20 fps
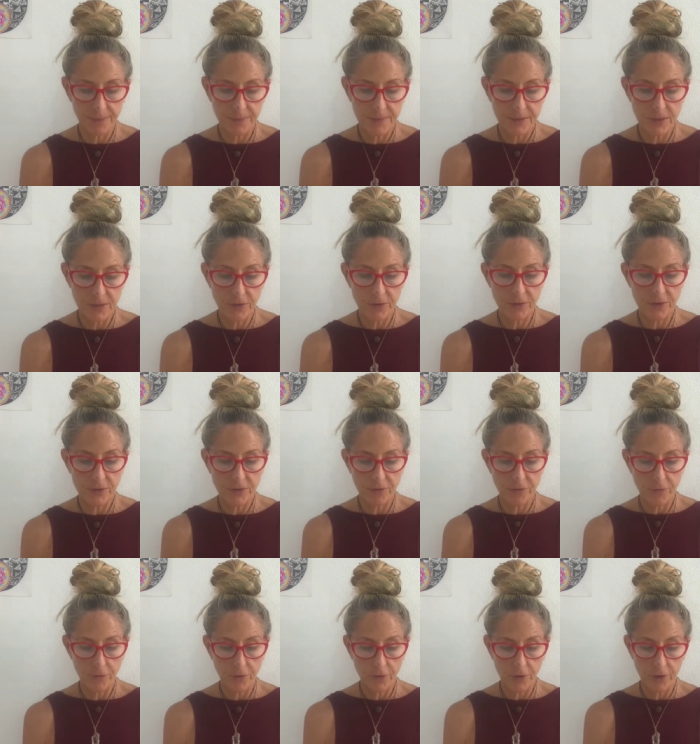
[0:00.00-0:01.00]
zero to
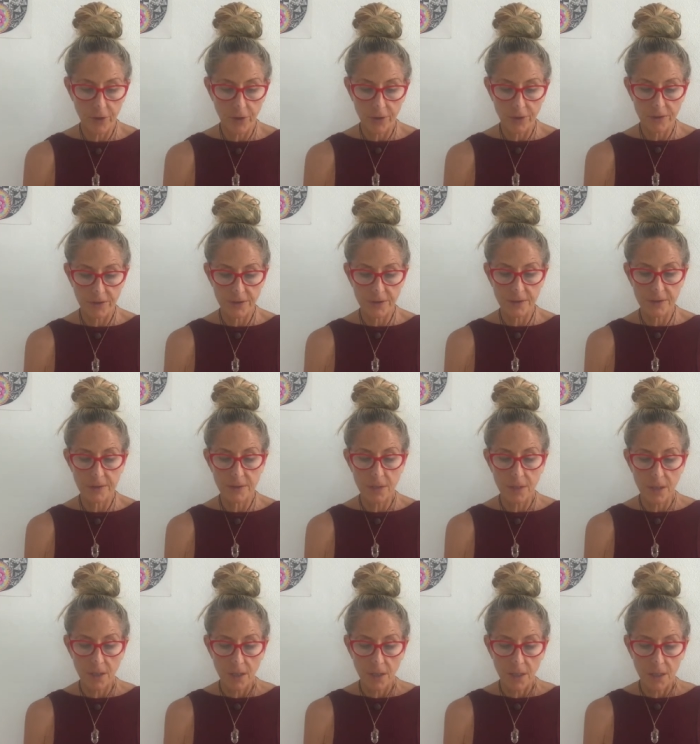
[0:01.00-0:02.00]
four hertz,
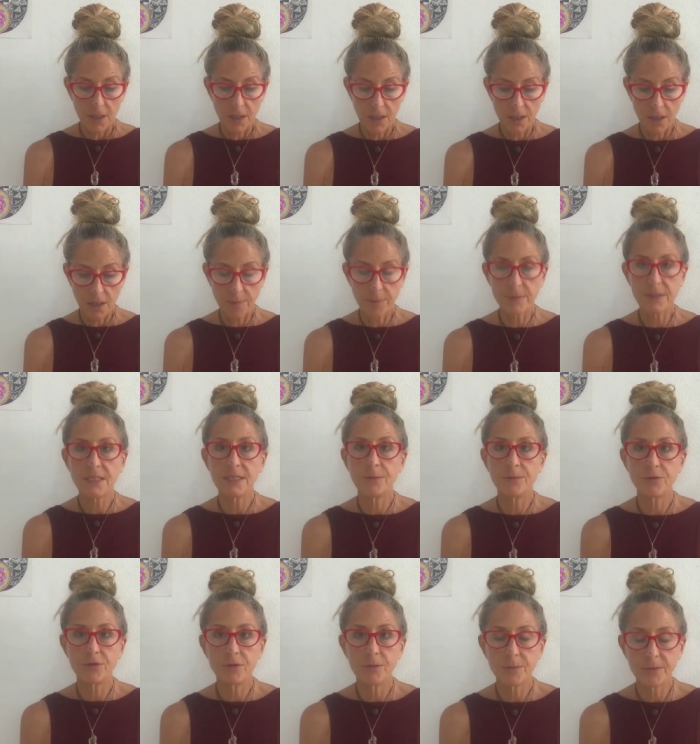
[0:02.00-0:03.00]
um, deep
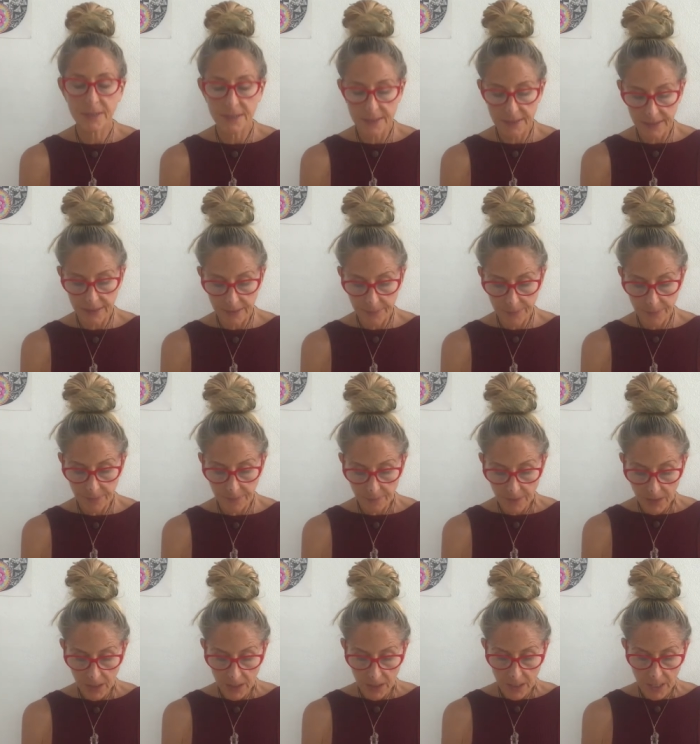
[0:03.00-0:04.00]
dreamless sleep,
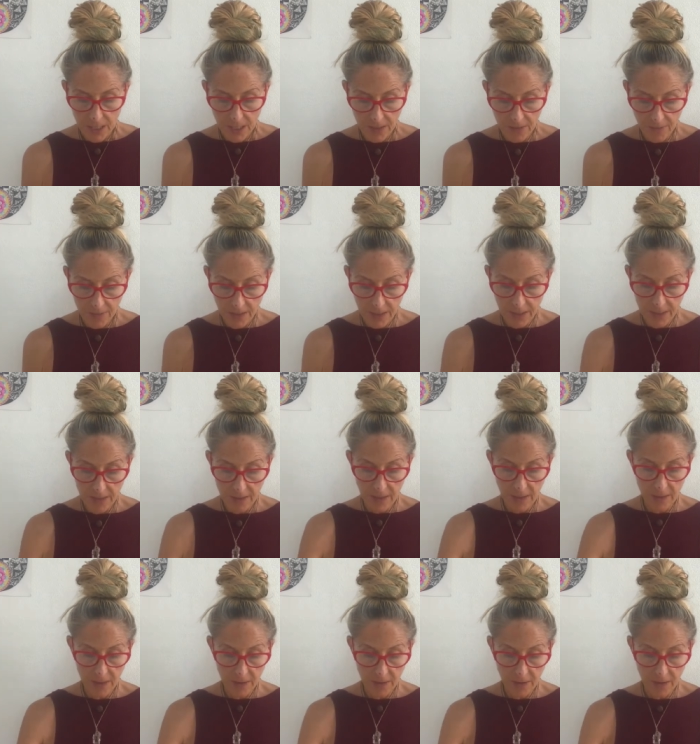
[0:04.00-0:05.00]
and then
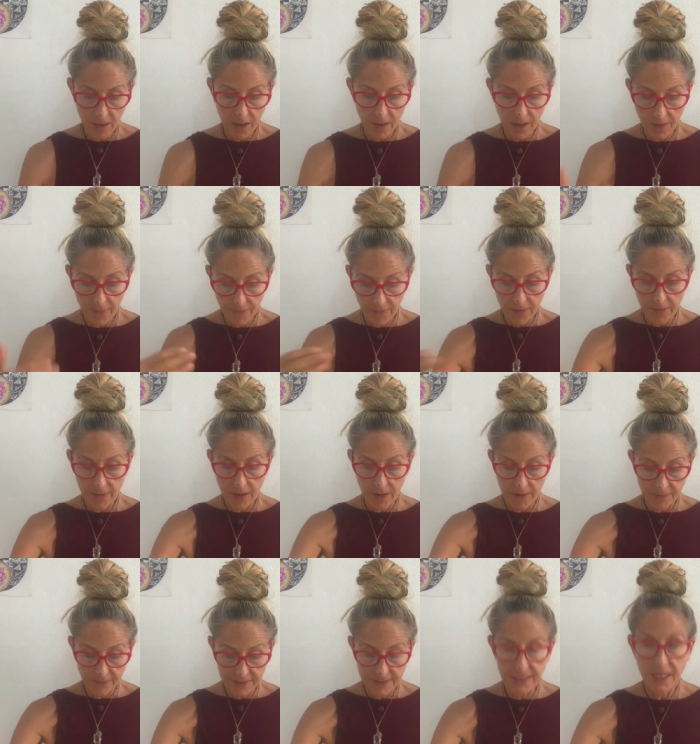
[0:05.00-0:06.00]
on the, at
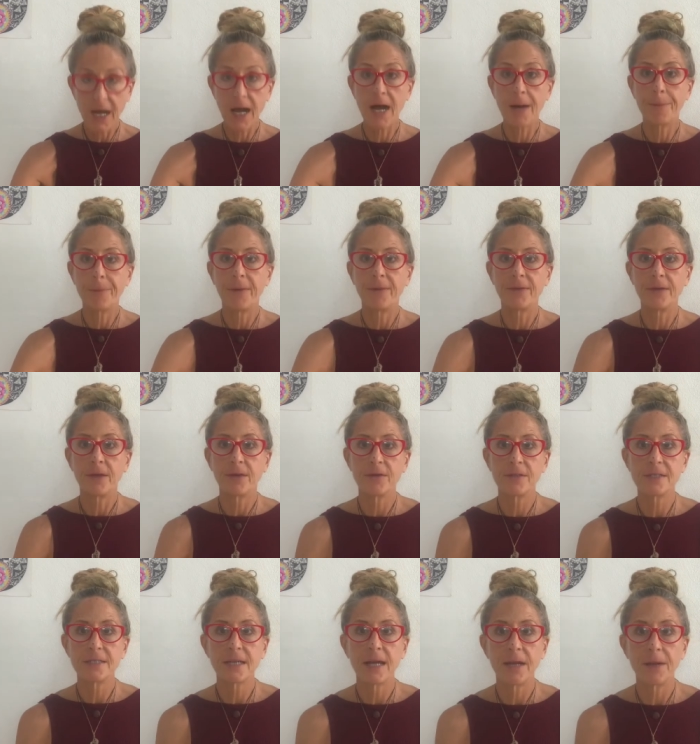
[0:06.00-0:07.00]
the top, on the other
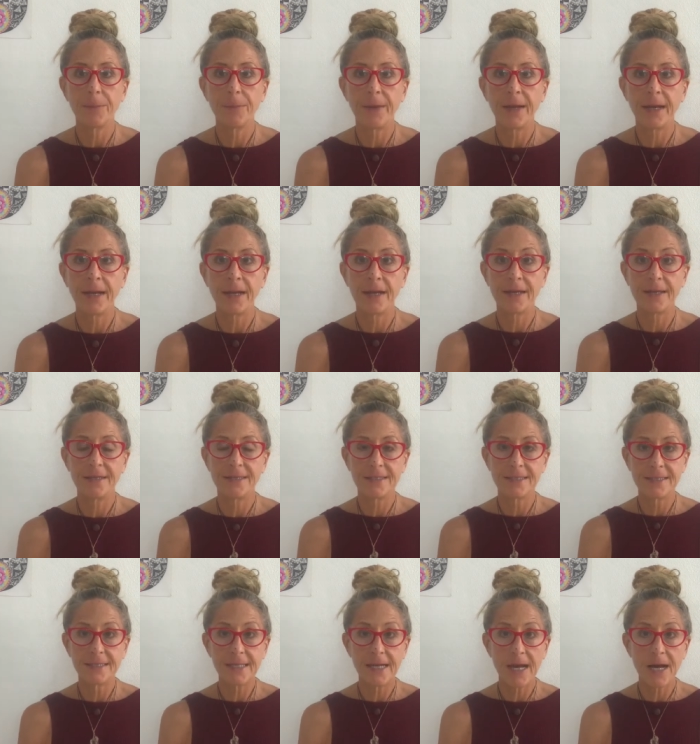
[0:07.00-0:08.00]
side of beta is
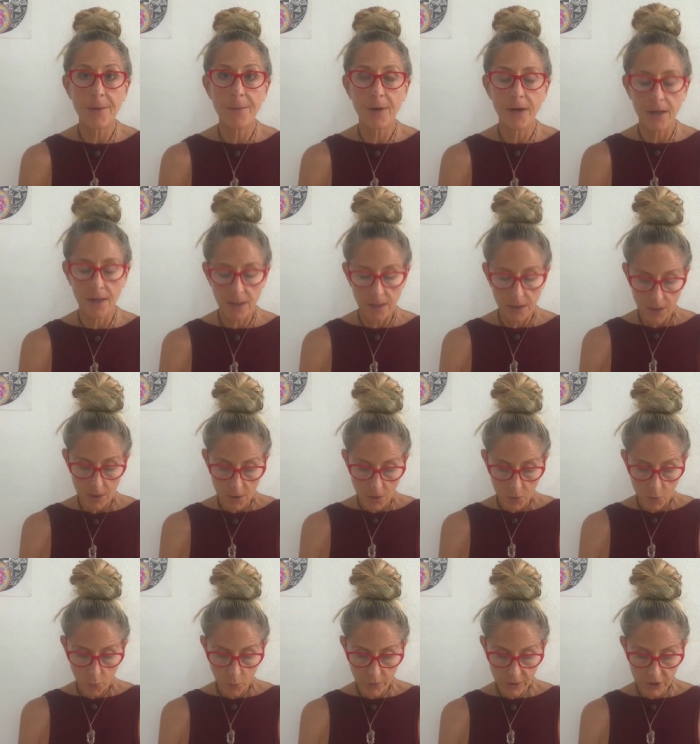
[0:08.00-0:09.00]
gamma,
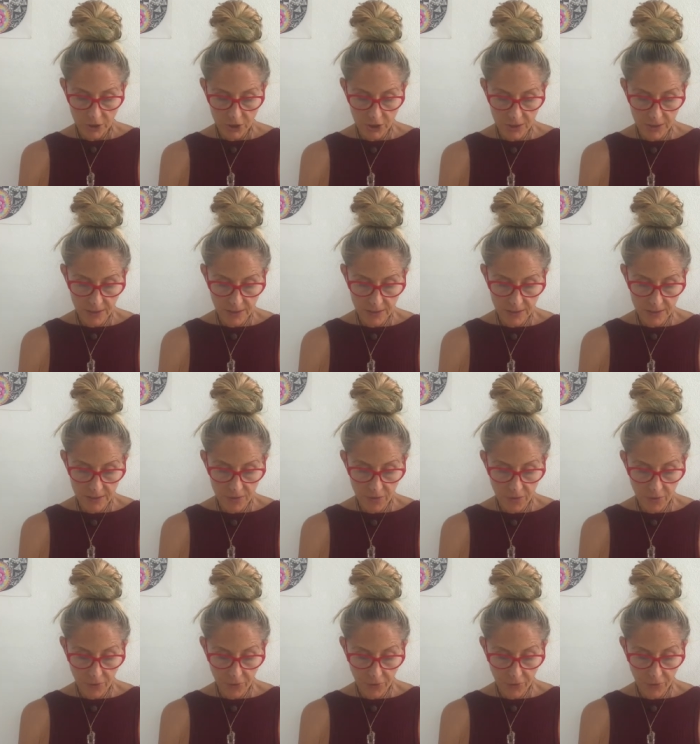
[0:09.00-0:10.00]
which is
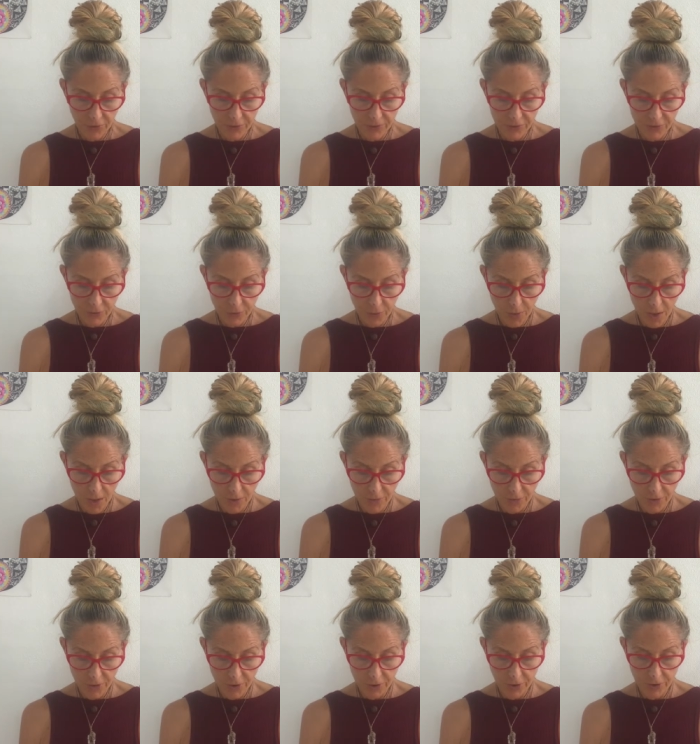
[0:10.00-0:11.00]
3200
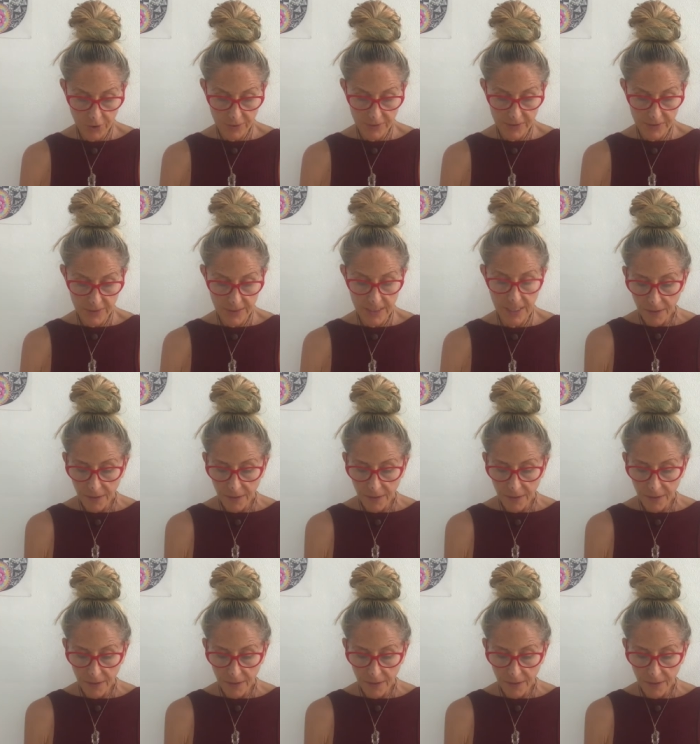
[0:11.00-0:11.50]
hertz.